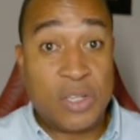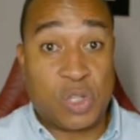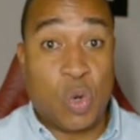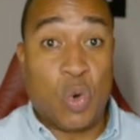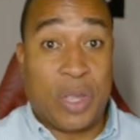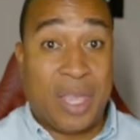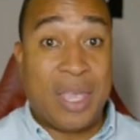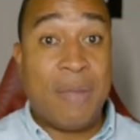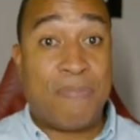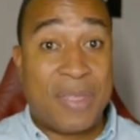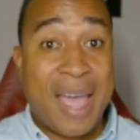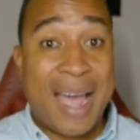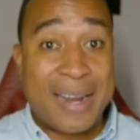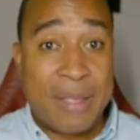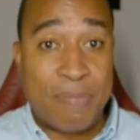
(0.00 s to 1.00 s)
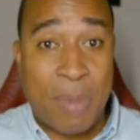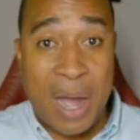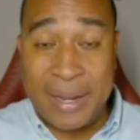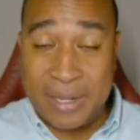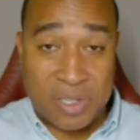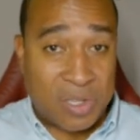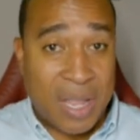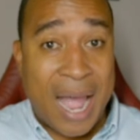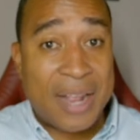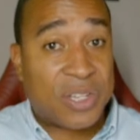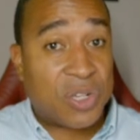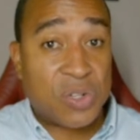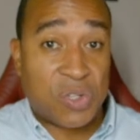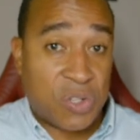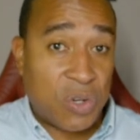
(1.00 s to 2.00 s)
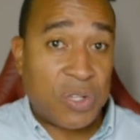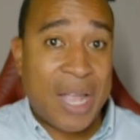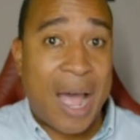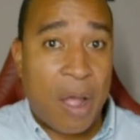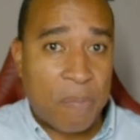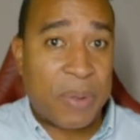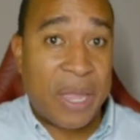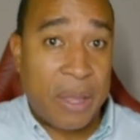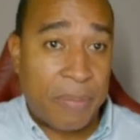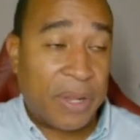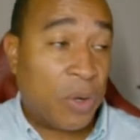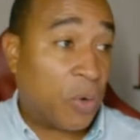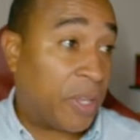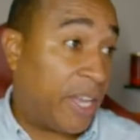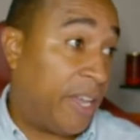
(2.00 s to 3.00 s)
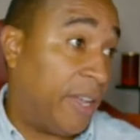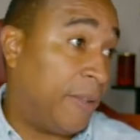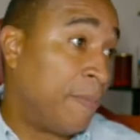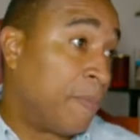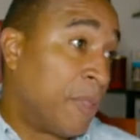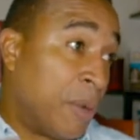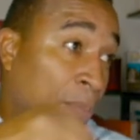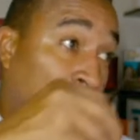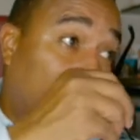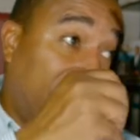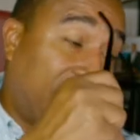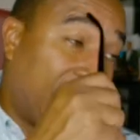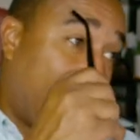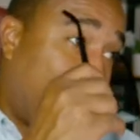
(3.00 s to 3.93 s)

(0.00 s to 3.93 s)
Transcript: So keep that in mind. It's not just your down payment, okay? But